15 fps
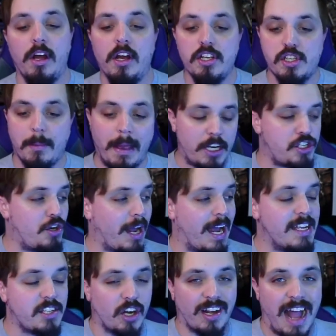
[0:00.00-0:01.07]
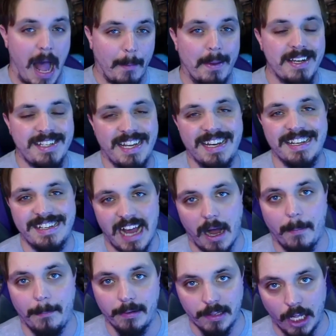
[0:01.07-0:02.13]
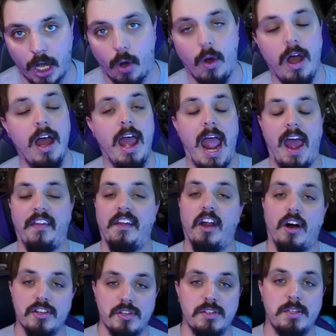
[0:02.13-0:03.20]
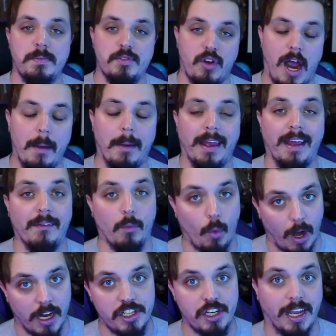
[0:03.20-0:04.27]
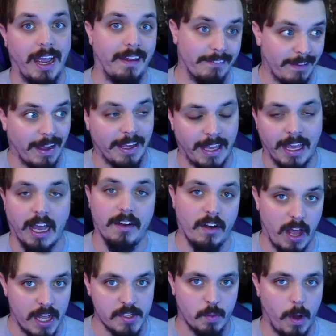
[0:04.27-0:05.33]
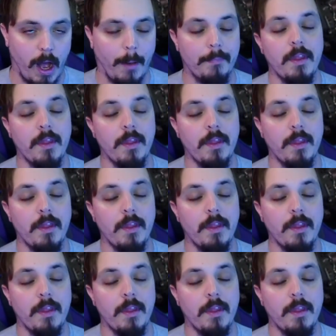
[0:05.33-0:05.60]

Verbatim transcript: So make sure you guys are commenting down below, and then also subscribing, watching, and liking as well.